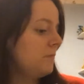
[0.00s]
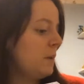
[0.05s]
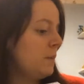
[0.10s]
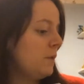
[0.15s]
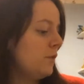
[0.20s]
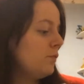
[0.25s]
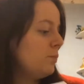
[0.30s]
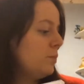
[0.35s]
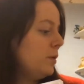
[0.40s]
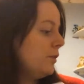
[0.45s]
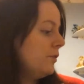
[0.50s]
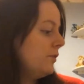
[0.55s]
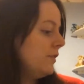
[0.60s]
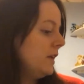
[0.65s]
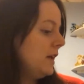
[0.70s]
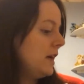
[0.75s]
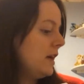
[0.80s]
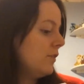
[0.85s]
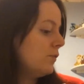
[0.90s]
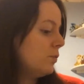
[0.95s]
Am I supposed
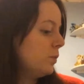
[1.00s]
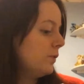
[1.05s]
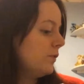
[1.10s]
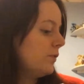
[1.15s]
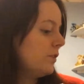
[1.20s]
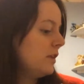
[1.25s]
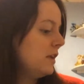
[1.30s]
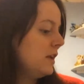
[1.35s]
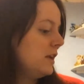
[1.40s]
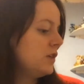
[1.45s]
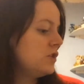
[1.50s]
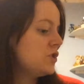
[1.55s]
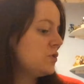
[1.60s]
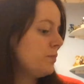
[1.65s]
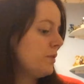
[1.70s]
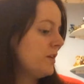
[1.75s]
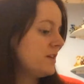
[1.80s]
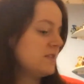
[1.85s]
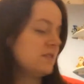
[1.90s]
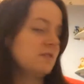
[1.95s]
to guess what's in
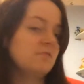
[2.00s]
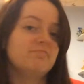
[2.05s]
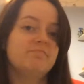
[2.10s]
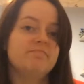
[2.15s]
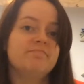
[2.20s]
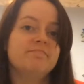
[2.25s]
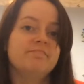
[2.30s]
each present?